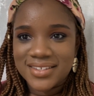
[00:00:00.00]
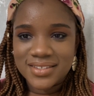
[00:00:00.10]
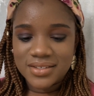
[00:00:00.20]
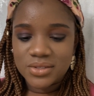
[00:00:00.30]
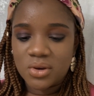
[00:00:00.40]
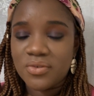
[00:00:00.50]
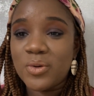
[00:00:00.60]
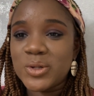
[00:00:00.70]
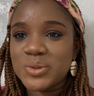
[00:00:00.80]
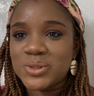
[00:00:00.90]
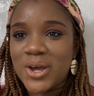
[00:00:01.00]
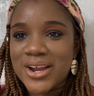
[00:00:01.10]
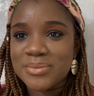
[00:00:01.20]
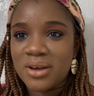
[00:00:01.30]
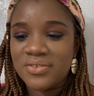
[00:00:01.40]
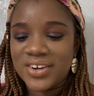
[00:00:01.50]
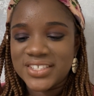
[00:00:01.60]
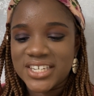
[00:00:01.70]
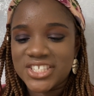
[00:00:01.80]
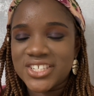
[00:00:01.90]
So of course we're talking about
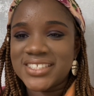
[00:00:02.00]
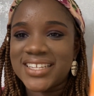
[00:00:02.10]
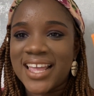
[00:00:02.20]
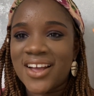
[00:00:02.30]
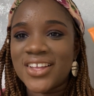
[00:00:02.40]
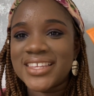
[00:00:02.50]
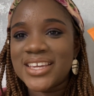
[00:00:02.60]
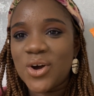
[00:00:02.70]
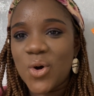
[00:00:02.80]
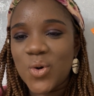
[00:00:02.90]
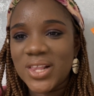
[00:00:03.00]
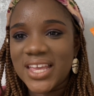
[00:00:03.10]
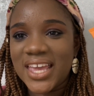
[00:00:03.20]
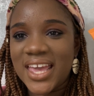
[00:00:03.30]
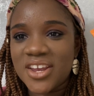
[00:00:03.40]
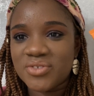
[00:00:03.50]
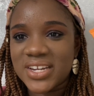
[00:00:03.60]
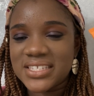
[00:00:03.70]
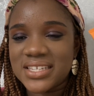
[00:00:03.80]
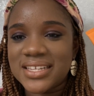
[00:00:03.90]
foundations, and I got the
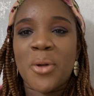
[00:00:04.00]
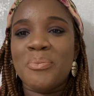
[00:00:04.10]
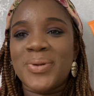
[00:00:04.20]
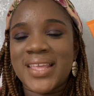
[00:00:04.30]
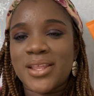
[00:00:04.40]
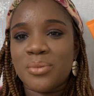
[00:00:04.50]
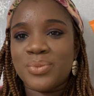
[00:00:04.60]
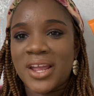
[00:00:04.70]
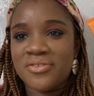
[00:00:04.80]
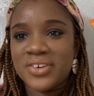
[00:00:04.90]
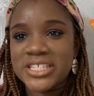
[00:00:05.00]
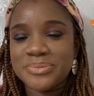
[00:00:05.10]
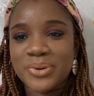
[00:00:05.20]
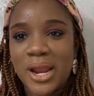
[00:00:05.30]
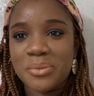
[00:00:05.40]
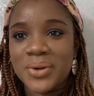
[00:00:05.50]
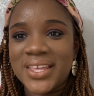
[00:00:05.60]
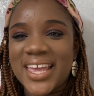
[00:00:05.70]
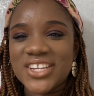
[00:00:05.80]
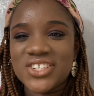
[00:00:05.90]
OleHenriksen Banana Bright Face Primer.
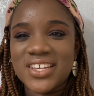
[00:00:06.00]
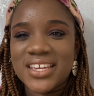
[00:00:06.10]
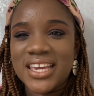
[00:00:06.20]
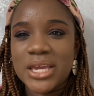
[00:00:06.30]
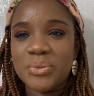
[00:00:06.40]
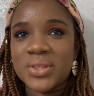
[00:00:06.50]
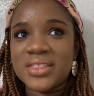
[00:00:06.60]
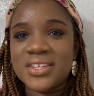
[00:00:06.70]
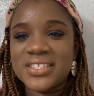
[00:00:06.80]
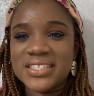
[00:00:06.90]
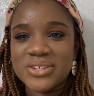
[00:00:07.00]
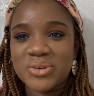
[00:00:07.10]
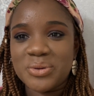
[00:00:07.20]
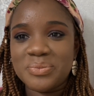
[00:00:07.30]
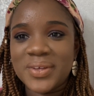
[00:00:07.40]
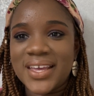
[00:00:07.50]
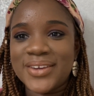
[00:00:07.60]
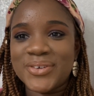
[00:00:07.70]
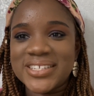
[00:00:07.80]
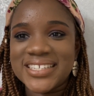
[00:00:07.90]
They actually came with the serum
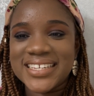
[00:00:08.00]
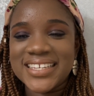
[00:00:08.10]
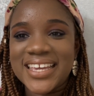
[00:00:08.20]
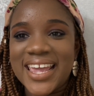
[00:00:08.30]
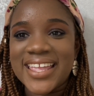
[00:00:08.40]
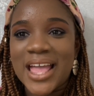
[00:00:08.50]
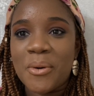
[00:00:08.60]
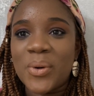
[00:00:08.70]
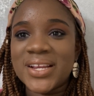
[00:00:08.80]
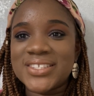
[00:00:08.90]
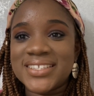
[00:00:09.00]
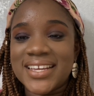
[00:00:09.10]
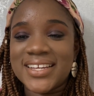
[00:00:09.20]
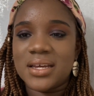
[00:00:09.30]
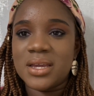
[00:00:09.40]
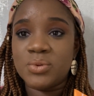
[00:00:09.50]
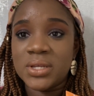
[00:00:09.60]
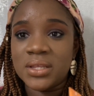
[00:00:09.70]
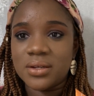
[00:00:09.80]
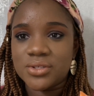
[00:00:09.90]
recently, and I wanted to get it
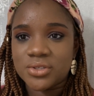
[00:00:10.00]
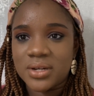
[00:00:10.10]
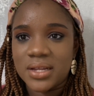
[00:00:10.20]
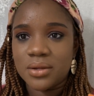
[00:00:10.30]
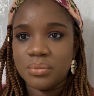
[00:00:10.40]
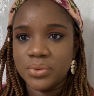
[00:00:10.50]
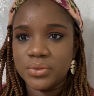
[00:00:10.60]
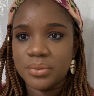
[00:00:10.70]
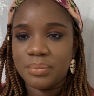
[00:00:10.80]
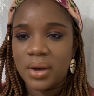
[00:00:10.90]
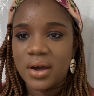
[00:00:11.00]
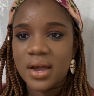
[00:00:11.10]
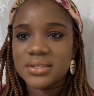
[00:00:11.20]
in the Trend Mood box